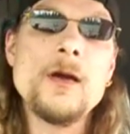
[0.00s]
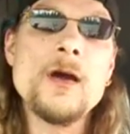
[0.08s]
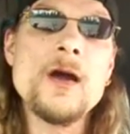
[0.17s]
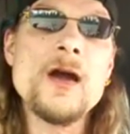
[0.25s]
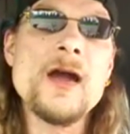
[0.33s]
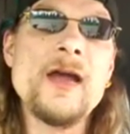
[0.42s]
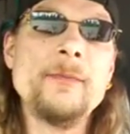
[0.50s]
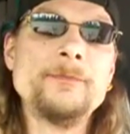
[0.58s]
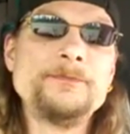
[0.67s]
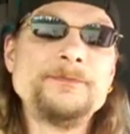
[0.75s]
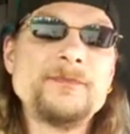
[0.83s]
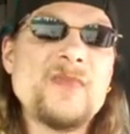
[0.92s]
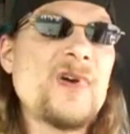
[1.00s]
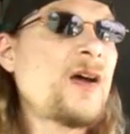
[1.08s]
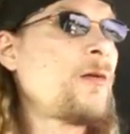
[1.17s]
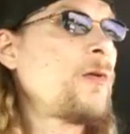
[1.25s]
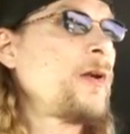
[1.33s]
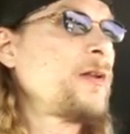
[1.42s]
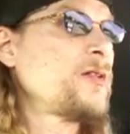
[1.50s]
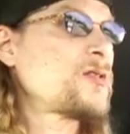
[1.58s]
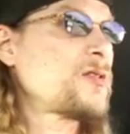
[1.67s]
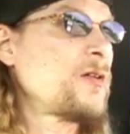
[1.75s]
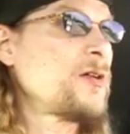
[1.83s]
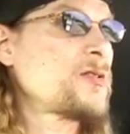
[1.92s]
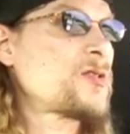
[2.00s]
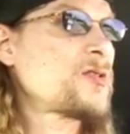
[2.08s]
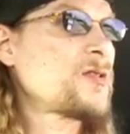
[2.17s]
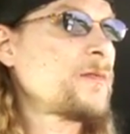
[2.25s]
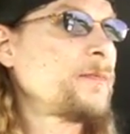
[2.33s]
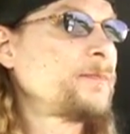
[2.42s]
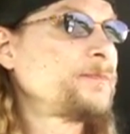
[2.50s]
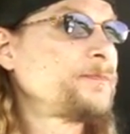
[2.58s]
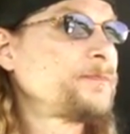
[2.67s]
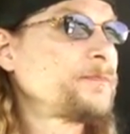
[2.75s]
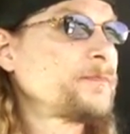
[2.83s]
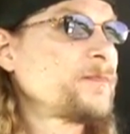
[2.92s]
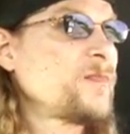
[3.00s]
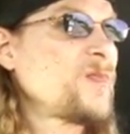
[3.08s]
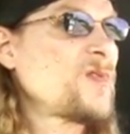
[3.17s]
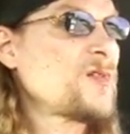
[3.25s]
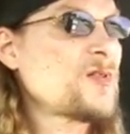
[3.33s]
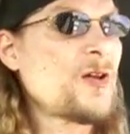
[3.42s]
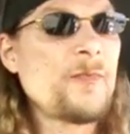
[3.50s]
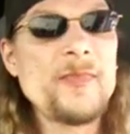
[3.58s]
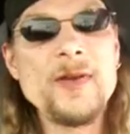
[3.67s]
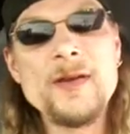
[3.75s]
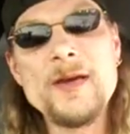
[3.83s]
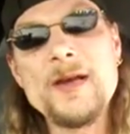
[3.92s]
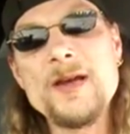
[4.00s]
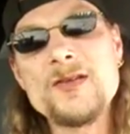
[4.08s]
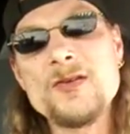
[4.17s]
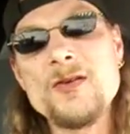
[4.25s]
Alright. I want to discuss something that I